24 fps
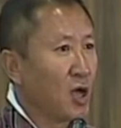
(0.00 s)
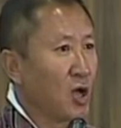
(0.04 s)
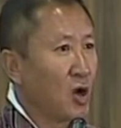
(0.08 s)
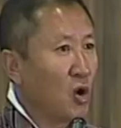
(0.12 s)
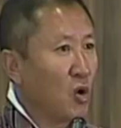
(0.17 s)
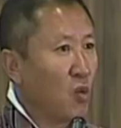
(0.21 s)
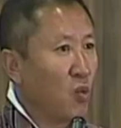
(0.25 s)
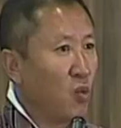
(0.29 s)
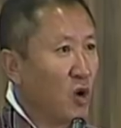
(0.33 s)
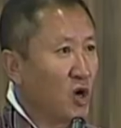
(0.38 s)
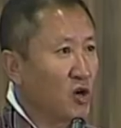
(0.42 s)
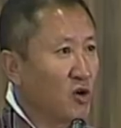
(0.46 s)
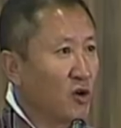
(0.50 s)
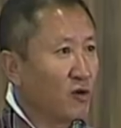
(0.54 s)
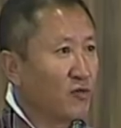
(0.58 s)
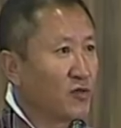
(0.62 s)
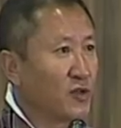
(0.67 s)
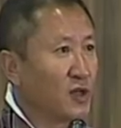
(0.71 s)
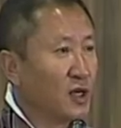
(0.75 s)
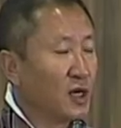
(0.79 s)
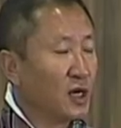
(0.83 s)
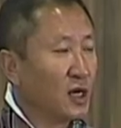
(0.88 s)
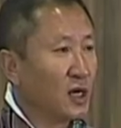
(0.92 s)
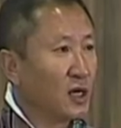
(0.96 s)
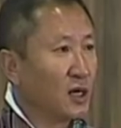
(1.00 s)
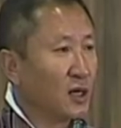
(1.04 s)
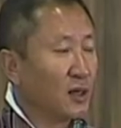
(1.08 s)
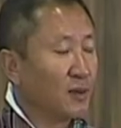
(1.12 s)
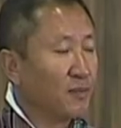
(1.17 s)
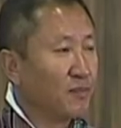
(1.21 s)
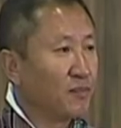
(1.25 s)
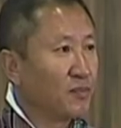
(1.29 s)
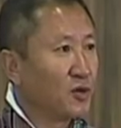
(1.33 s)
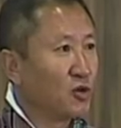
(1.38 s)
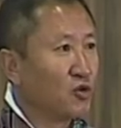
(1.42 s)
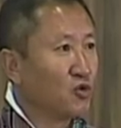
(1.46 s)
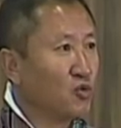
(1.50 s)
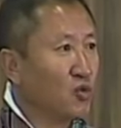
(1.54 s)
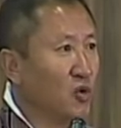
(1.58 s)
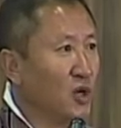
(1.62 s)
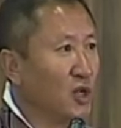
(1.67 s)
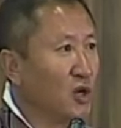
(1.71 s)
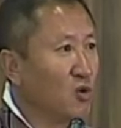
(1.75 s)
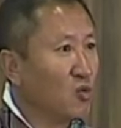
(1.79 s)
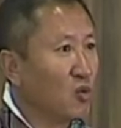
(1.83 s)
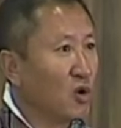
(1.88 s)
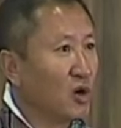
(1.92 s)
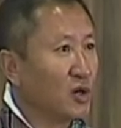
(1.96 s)
one of the
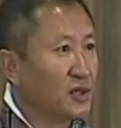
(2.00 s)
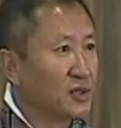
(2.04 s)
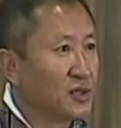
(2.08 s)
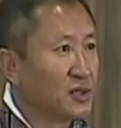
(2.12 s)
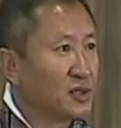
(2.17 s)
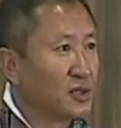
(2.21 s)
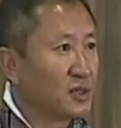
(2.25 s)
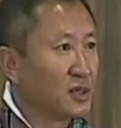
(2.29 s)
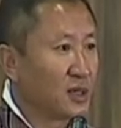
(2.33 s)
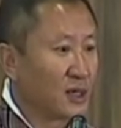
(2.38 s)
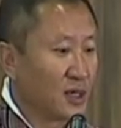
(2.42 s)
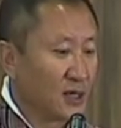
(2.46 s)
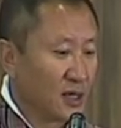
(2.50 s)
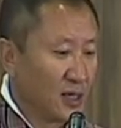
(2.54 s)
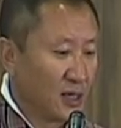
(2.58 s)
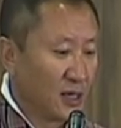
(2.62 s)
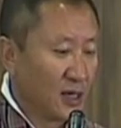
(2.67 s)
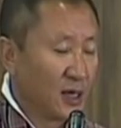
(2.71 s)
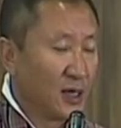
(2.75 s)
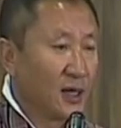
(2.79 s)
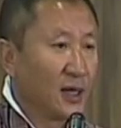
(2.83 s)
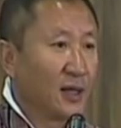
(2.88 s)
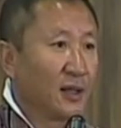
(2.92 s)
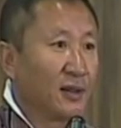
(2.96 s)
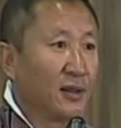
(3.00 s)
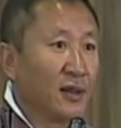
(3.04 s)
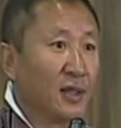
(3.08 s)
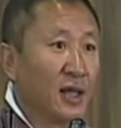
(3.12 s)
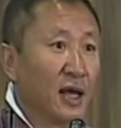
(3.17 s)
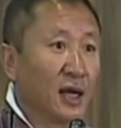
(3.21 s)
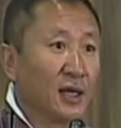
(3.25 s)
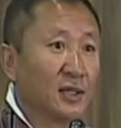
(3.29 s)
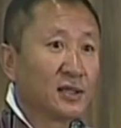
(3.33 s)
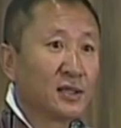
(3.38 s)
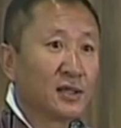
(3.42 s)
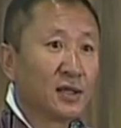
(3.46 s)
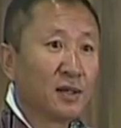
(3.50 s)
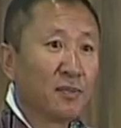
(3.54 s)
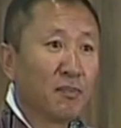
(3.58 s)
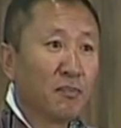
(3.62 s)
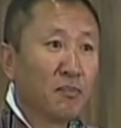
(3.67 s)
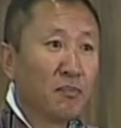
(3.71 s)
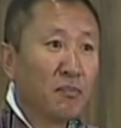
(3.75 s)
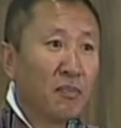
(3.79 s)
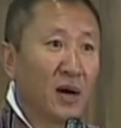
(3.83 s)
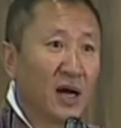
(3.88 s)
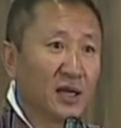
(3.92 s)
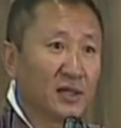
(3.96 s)
ruling was that
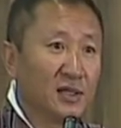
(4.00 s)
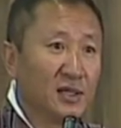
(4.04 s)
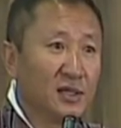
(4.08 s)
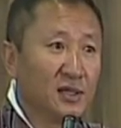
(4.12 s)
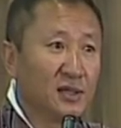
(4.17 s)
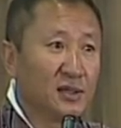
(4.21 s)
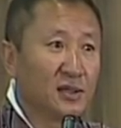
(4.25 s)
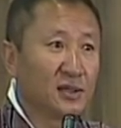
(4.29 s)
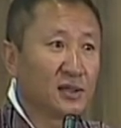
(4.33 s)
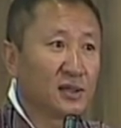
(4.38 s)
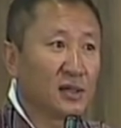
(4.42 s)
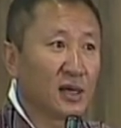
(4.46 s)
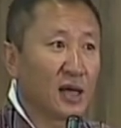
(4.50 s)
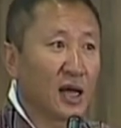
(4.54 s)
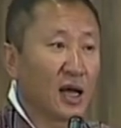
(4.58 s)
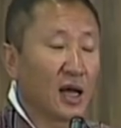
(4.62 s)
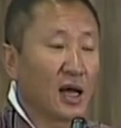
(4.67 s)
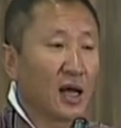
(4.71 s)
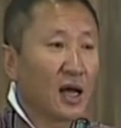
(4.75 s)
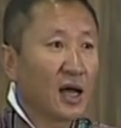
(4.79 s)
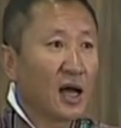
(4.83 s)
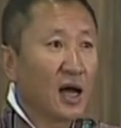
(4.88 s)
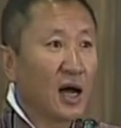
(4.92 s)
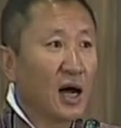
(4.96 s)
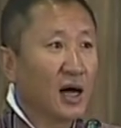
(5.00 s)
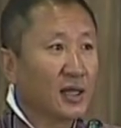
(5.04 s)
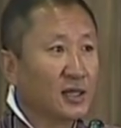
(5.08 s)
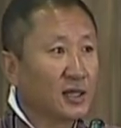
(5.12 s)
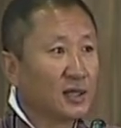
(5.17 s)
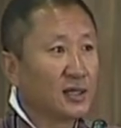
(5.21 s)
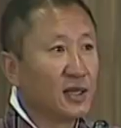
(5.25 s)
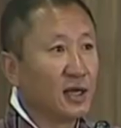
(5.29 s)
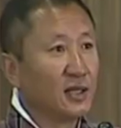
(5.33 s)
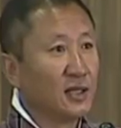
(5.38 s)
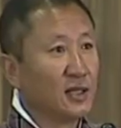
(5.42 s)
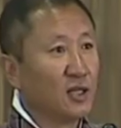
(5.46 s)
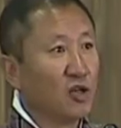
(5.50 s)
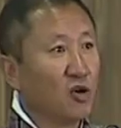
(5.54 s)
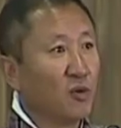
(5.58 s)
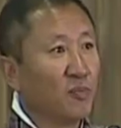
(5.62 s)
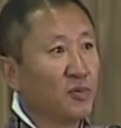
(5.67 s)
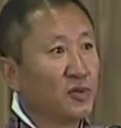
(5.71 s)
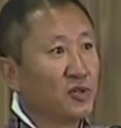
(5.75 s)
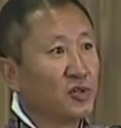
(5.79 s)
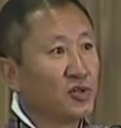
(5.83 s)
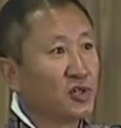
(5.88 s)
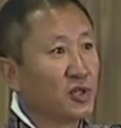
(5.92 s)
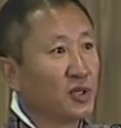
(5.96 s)
parties other than the
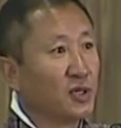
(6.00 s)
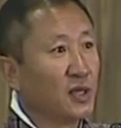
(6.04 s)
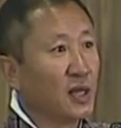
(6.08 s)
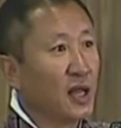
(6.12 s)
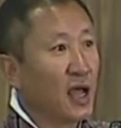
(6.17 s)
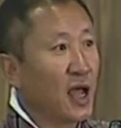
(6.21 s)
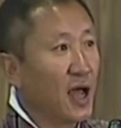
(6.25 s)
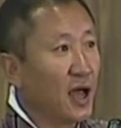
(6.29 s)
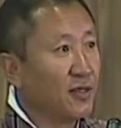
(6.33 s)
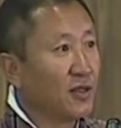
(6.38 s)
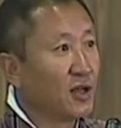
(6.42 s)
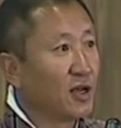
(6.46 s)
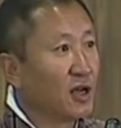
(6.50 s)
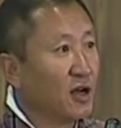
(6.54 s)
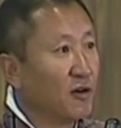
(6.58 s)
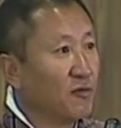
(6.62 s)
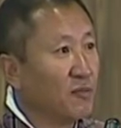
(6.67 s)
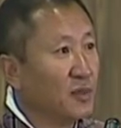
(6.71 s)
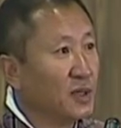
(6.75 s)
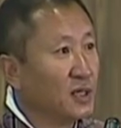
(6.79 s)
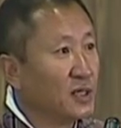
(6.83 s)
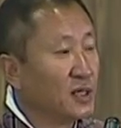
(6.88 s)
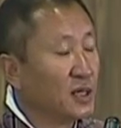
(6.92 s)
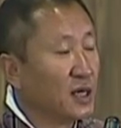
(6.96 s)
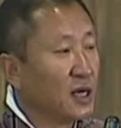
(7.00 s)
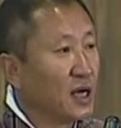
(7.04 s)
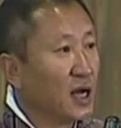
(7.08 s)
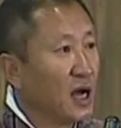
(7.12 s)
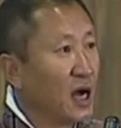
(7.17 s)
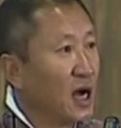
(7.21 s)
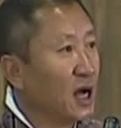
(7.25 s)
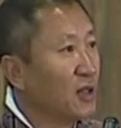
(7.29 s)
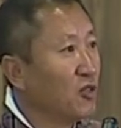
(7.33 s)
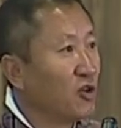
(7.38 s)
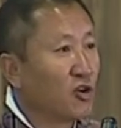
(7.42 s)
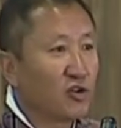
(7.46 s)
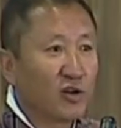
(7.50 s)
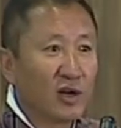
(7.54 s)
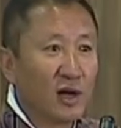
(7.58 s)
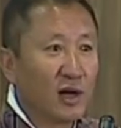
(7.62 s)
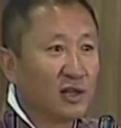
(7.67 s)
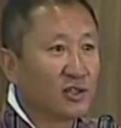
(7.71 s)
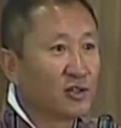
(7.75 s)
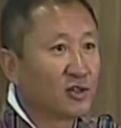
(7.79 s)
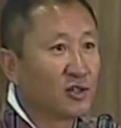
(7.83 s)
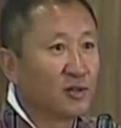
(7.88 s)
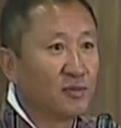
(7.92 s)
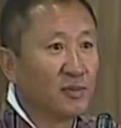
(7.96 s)
opposition and the government are not
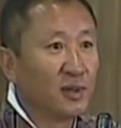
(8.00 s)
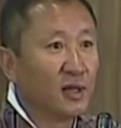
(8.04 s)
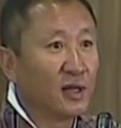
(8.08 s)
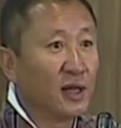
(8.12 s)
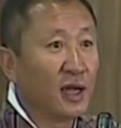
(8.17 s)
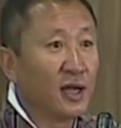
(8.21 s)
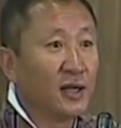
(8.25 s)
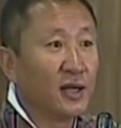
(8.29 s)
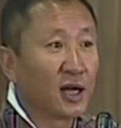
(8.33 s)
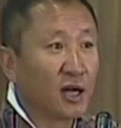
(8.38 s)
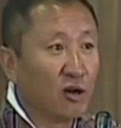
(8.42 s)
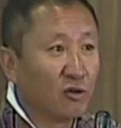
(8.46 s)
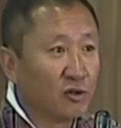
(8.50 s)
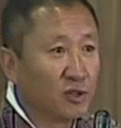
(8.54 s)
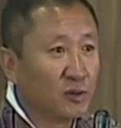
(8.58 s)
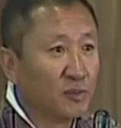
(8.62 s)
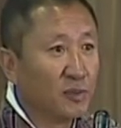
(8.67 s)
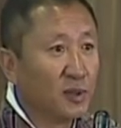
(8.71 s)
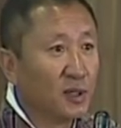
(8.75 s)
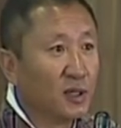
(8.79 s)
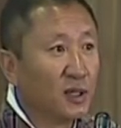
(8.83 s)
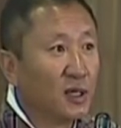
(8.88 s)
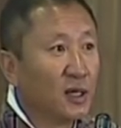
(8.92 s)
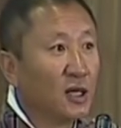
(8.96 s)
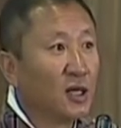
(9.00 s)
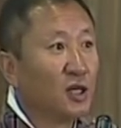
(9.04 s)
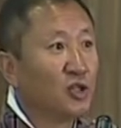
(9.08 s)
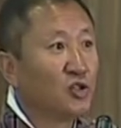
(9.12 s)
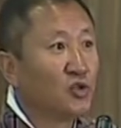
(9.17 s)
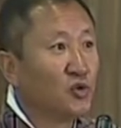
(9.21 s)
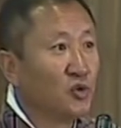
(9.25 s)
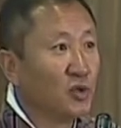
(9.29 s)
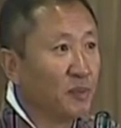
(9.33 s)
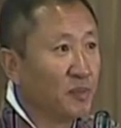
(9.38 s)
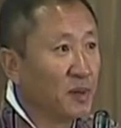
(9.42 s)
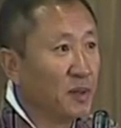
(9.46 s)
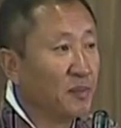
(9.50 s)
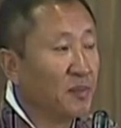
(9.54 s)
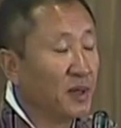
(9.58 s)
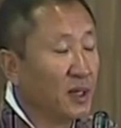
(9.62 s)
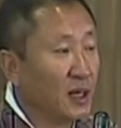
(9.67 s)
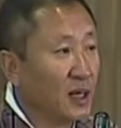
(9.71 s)
answerable and accountable to the people.